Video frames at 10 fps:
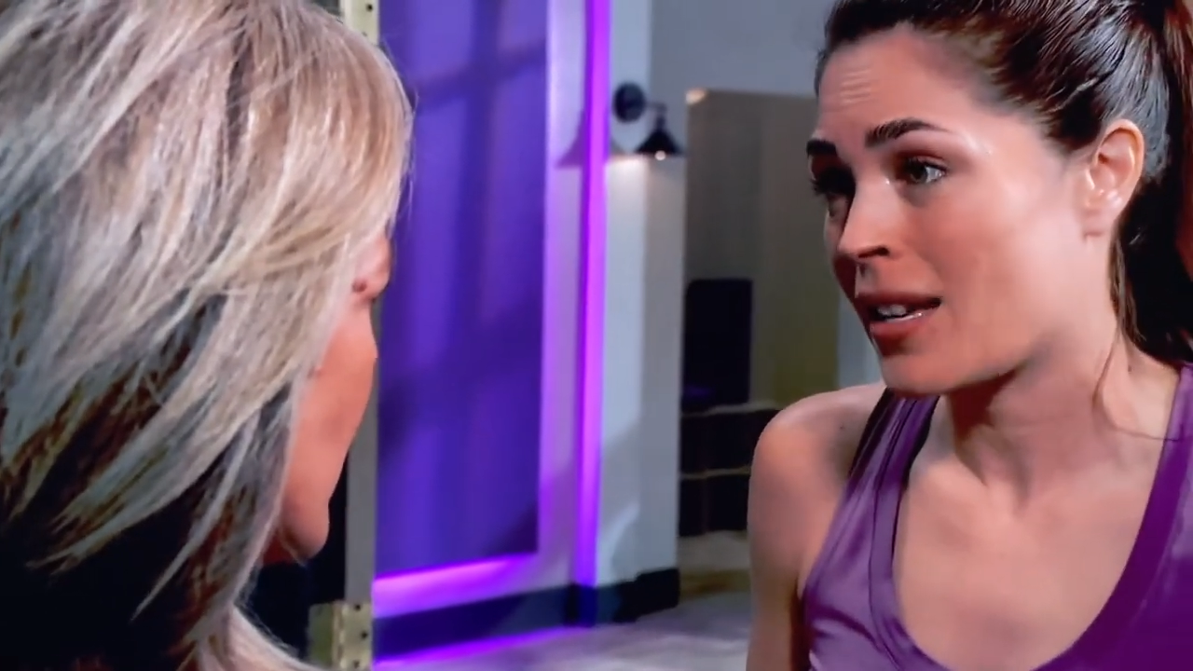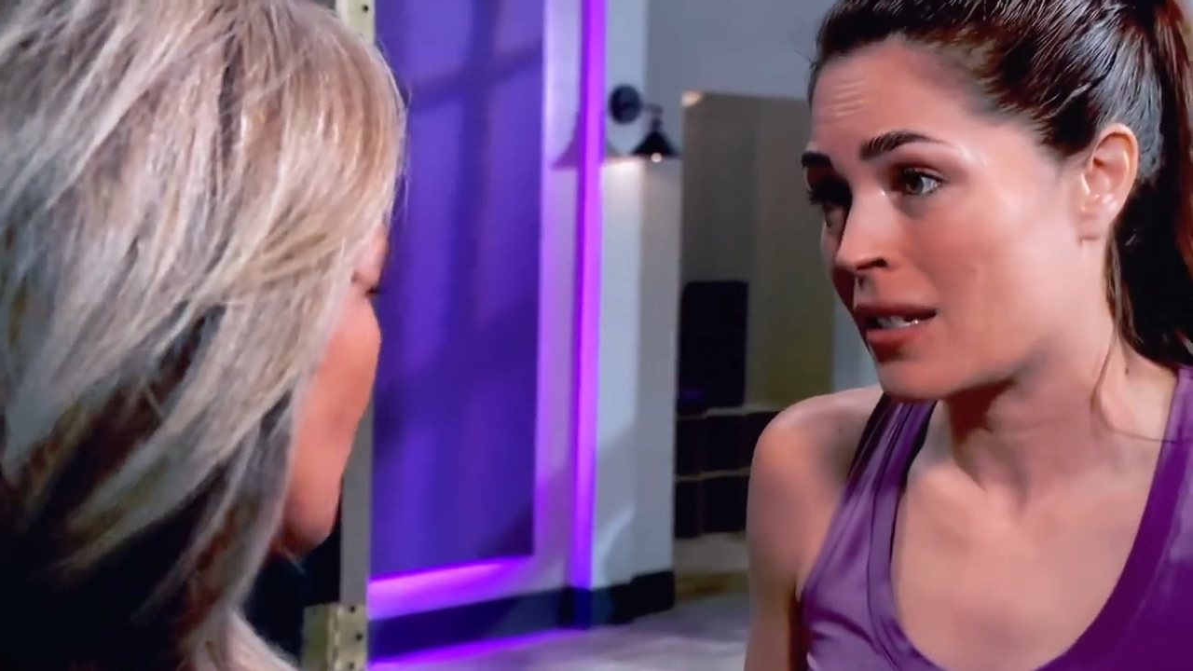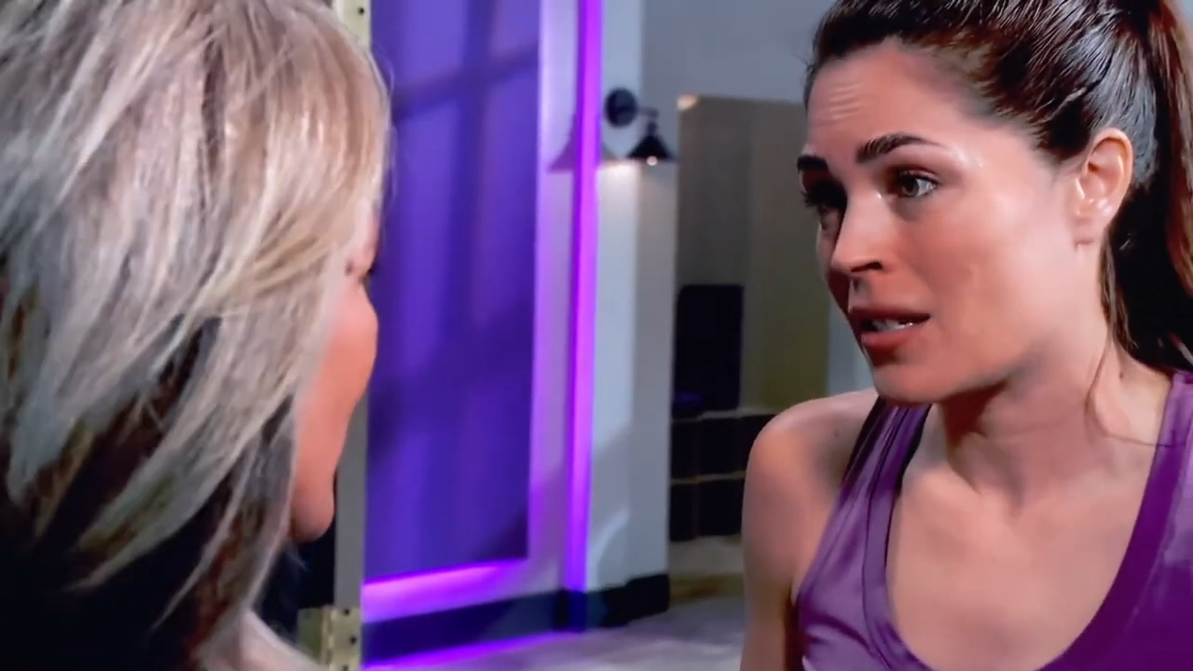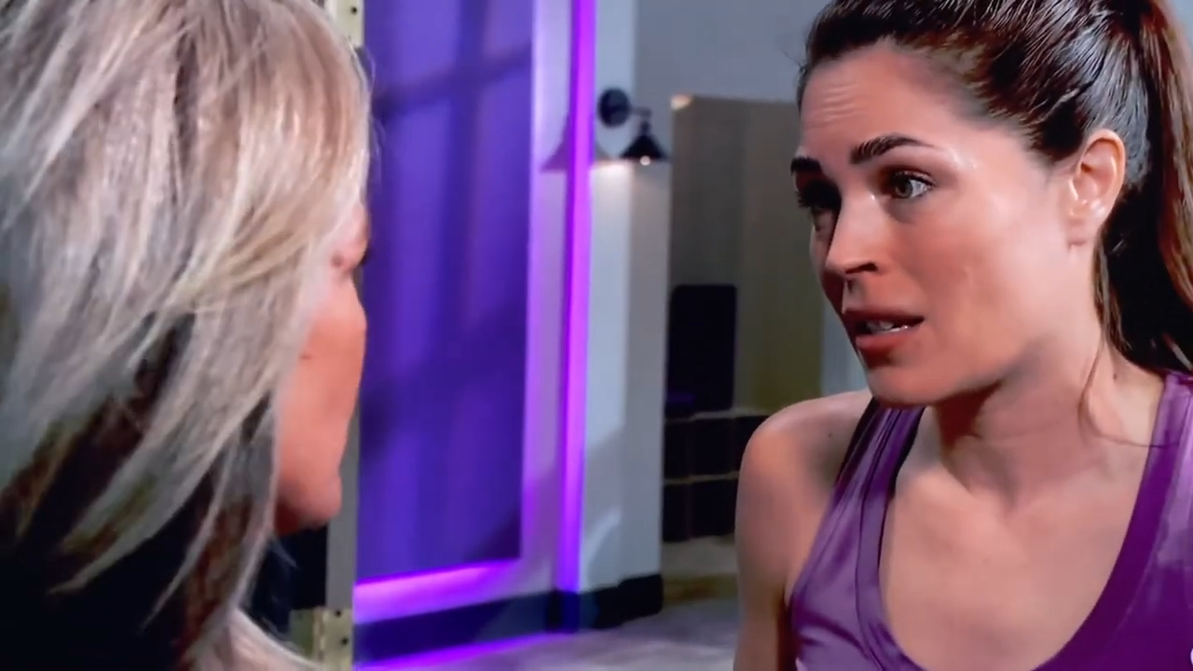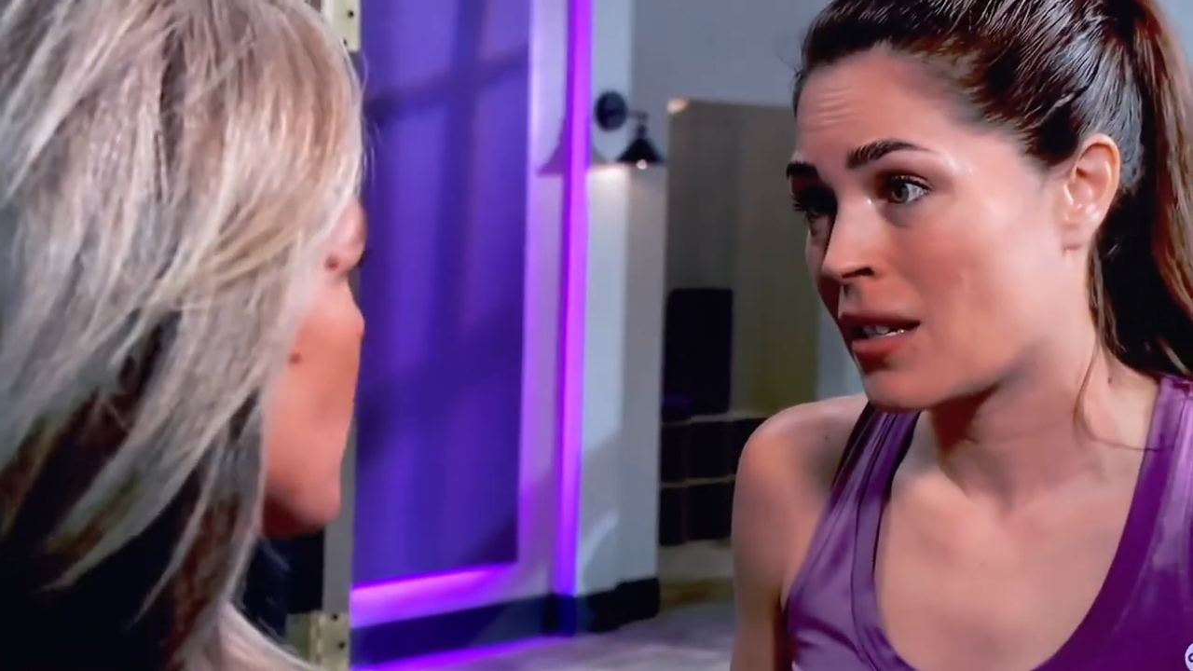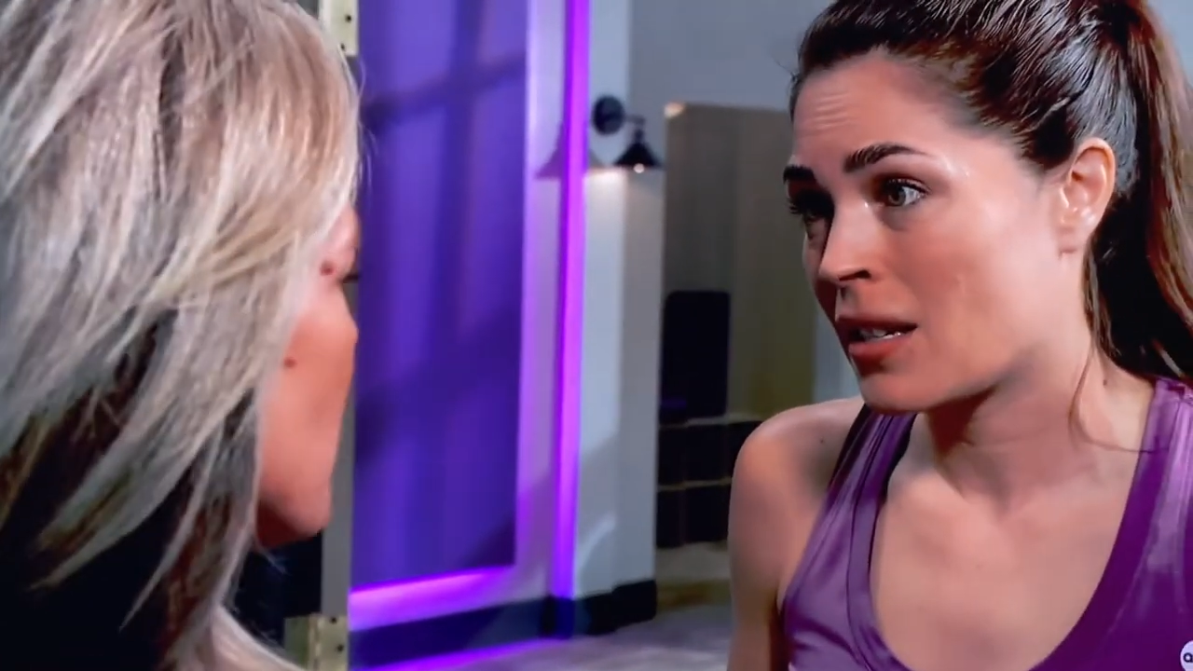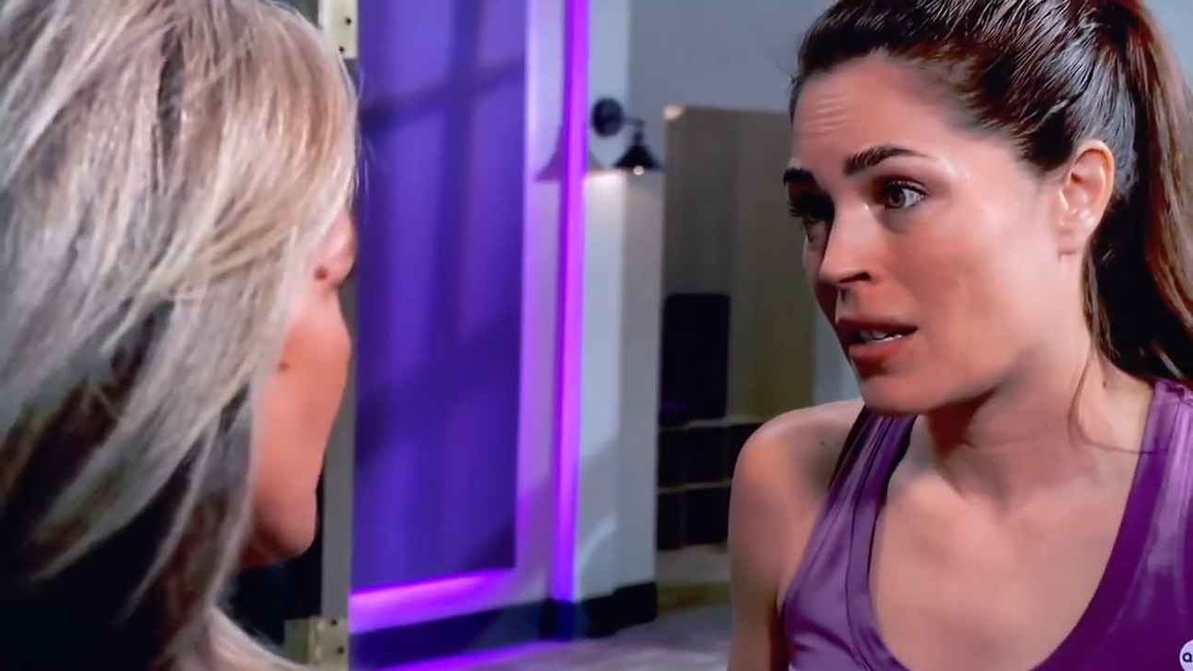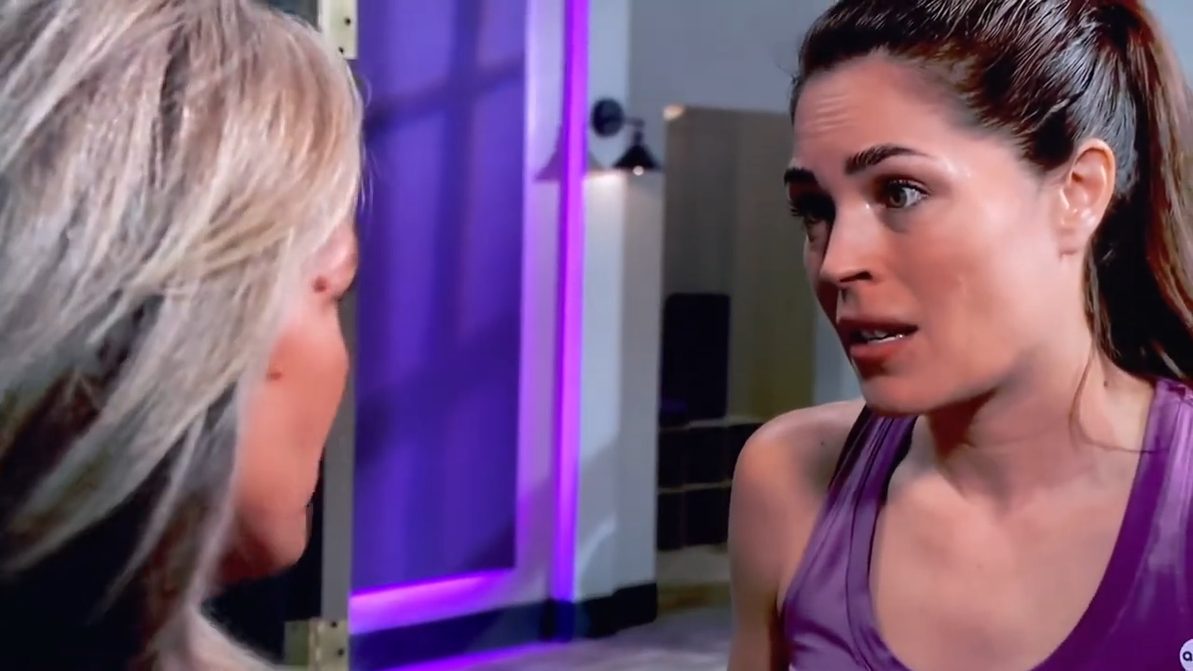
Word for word: Well, that's too damn